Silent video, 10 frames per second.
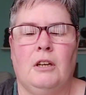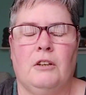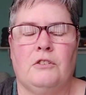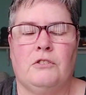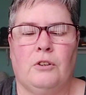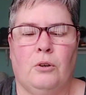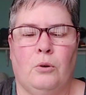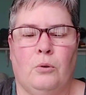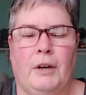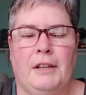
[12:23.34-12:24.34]

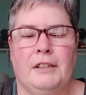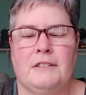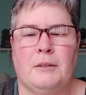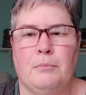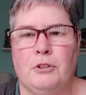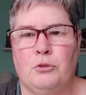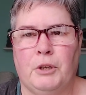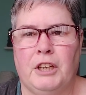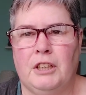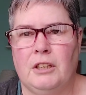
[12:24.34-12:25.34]
So, and it's in
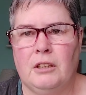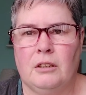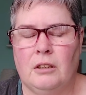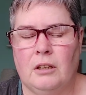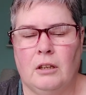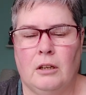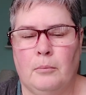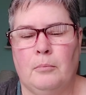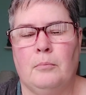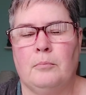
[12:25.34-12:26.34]
between
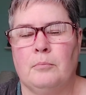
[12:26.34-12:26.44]
um,